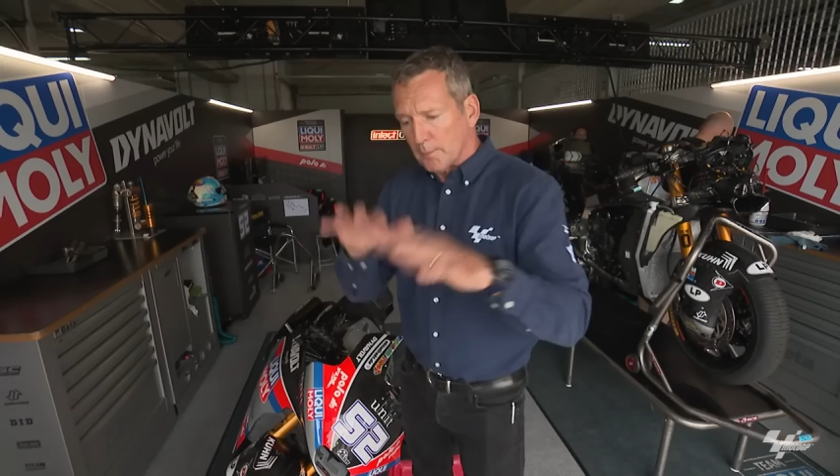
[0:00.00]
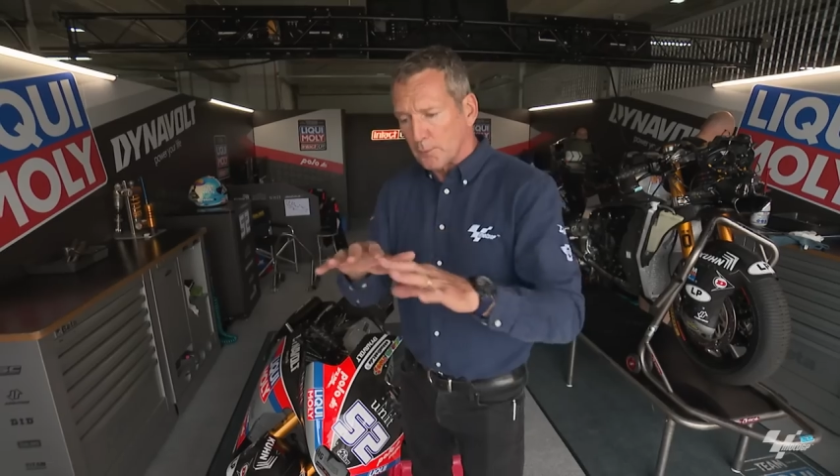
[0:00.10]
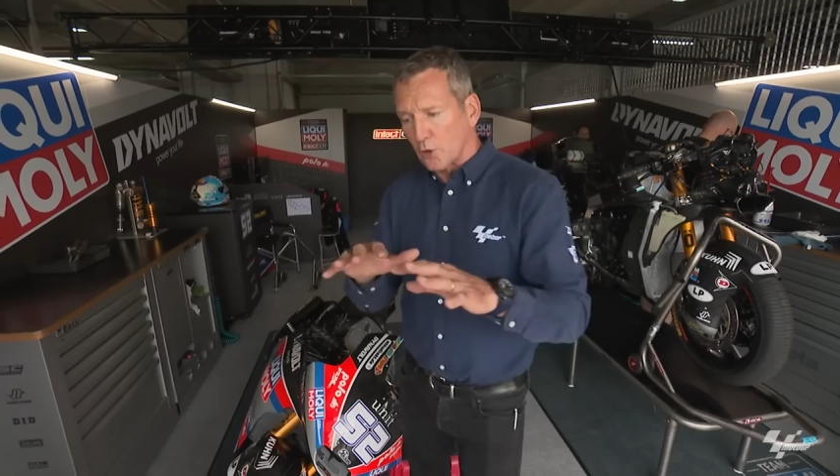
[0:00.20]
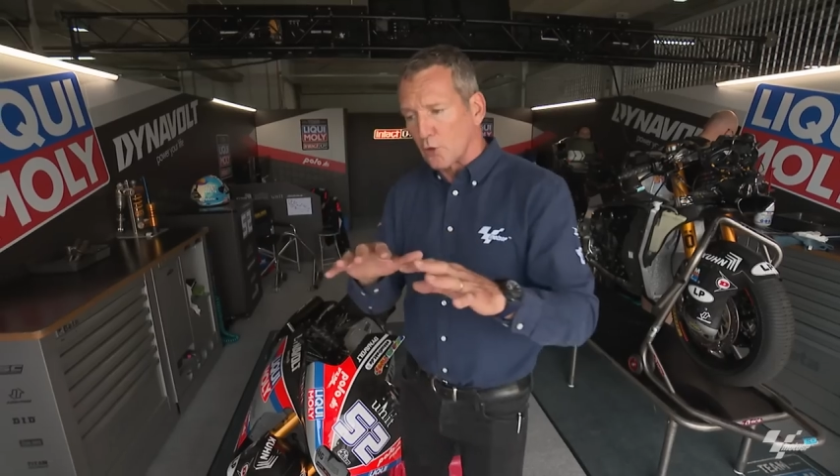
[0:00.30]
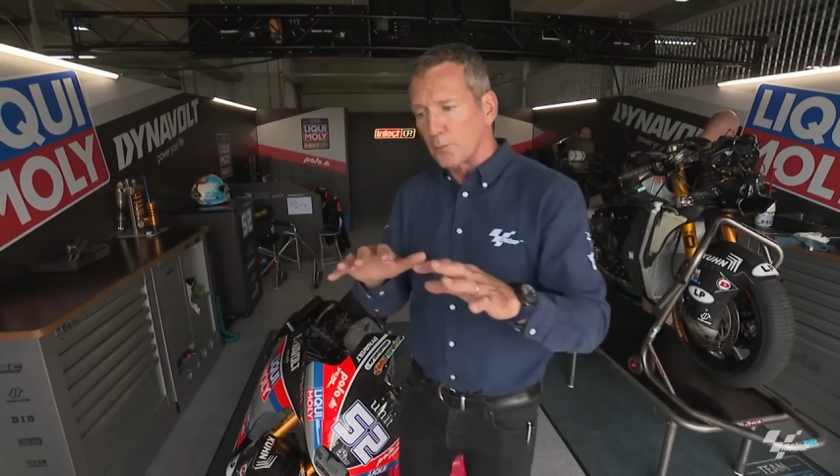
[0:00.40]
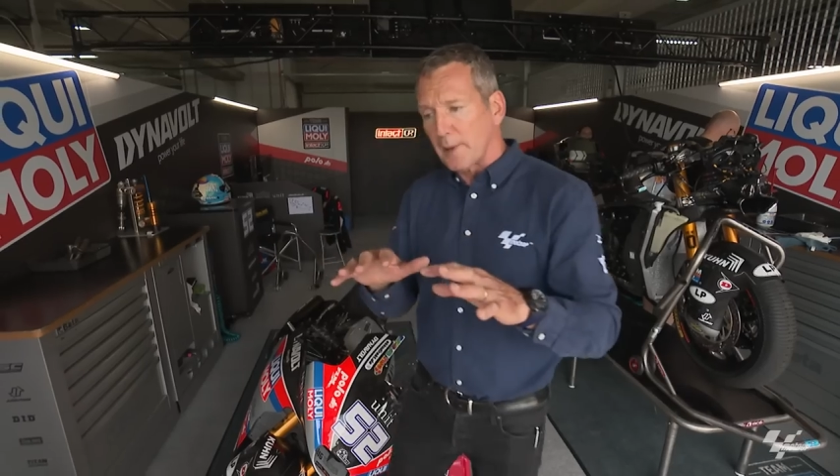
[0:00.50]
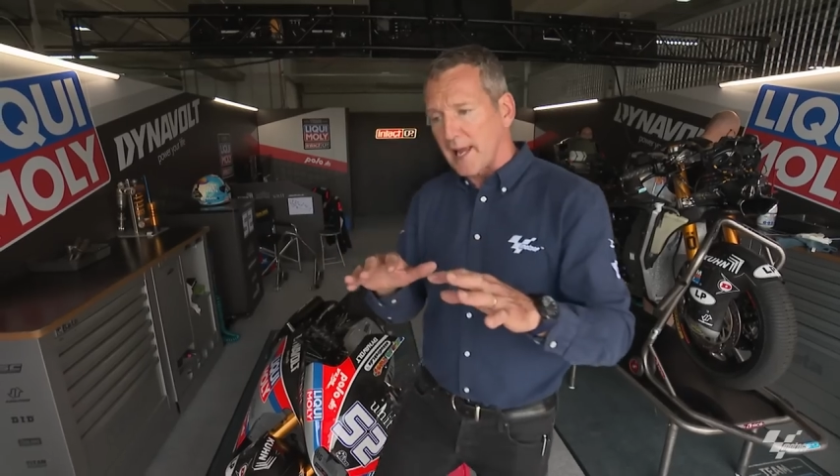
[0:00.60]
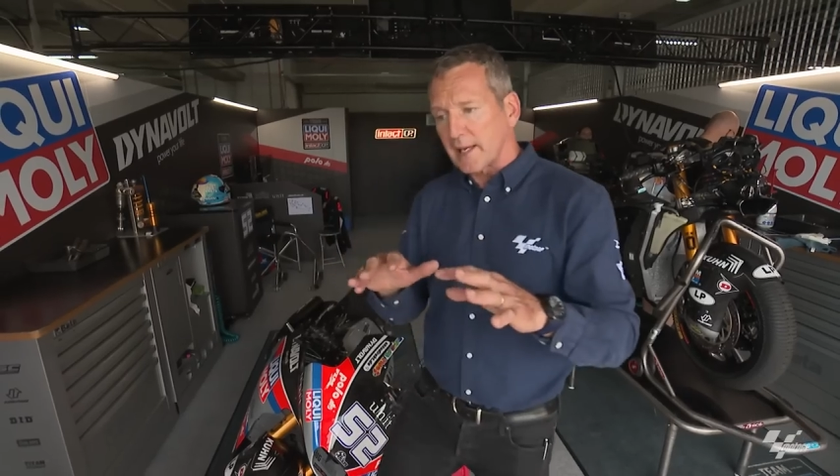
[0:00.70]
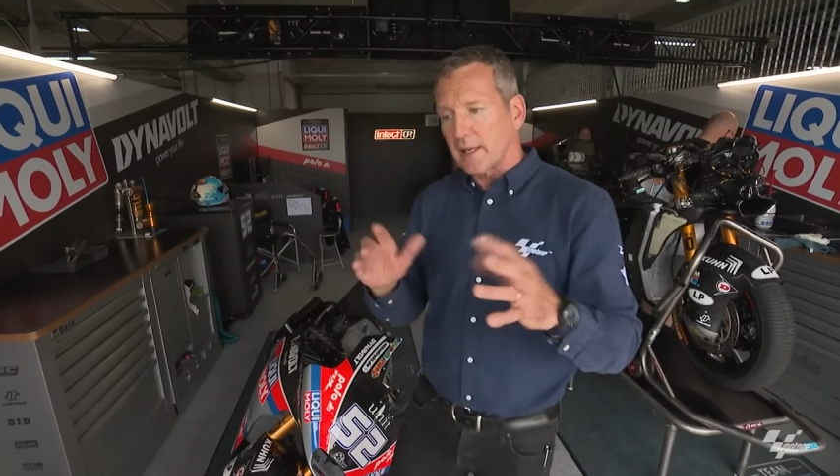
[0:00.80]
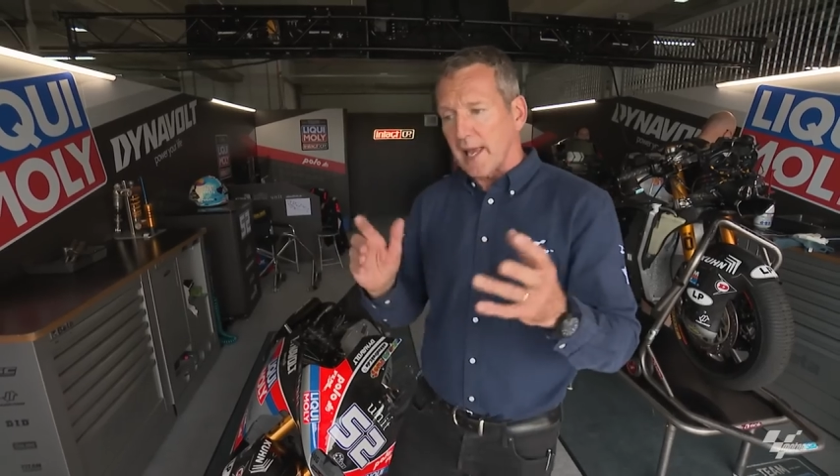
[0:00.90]
put it all
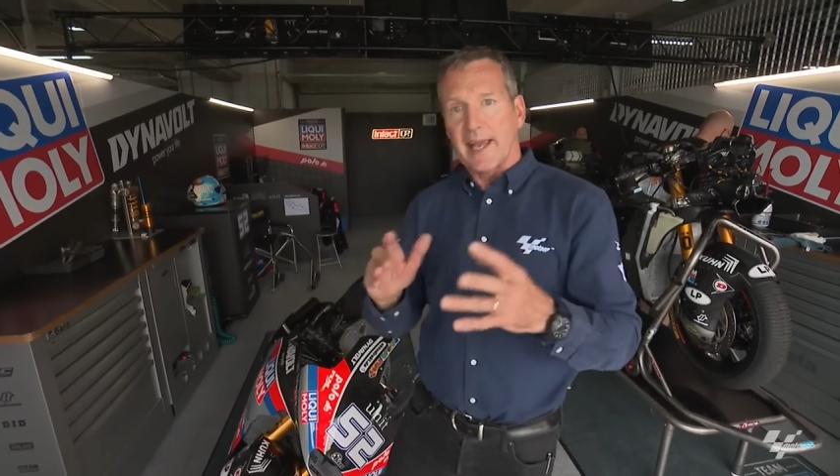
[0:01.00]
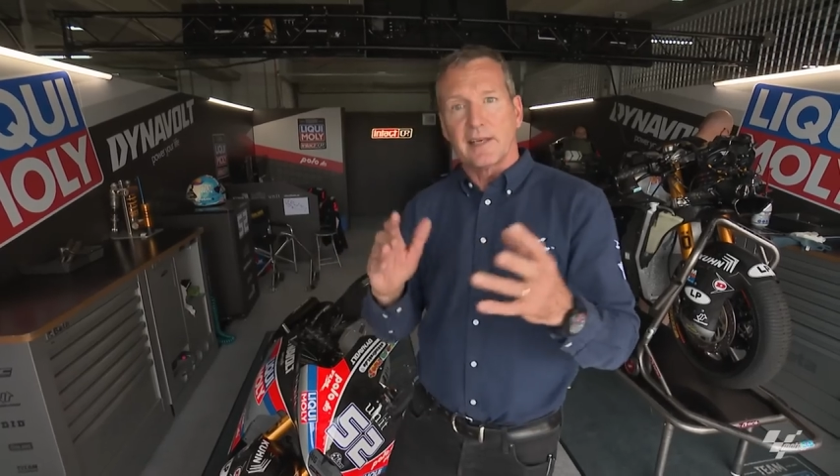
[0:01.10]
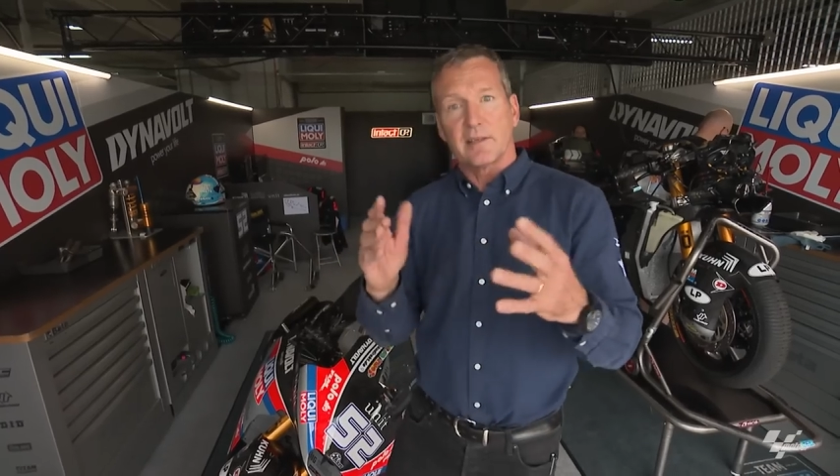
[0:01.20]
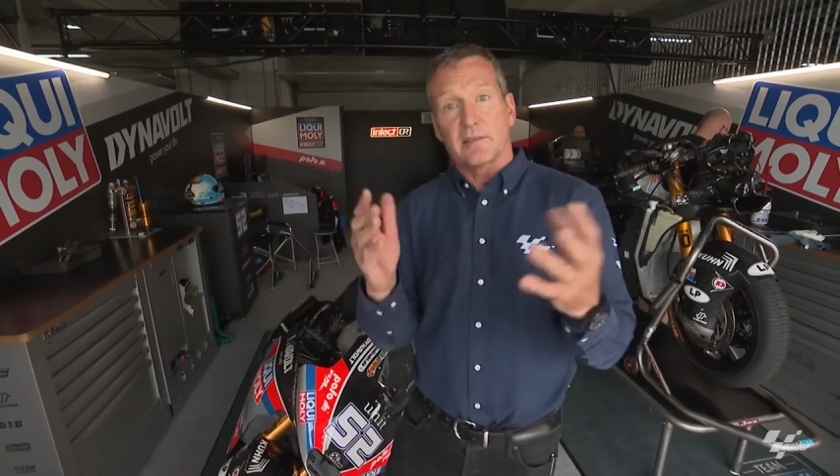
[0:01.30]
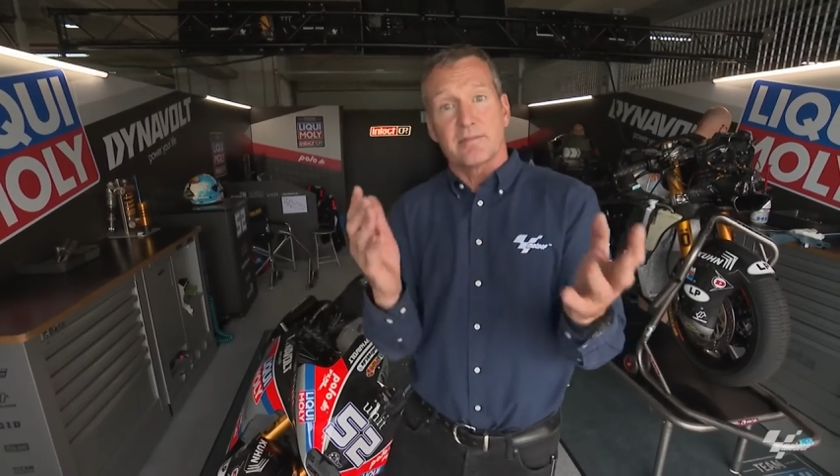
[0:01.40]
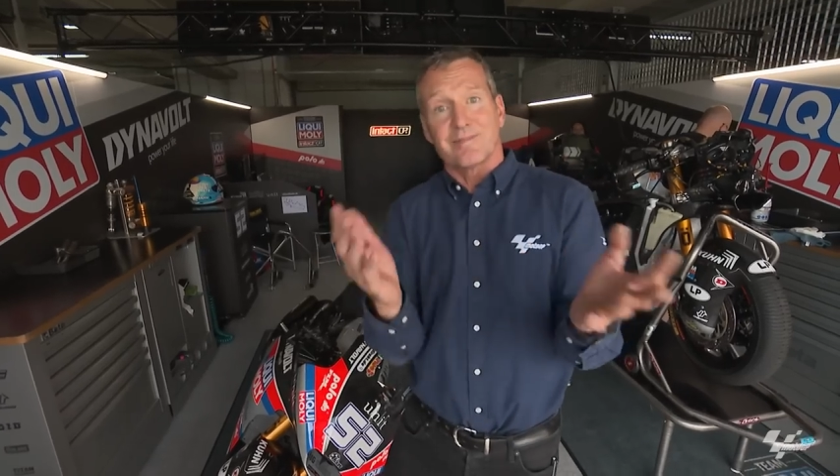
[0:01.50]
back and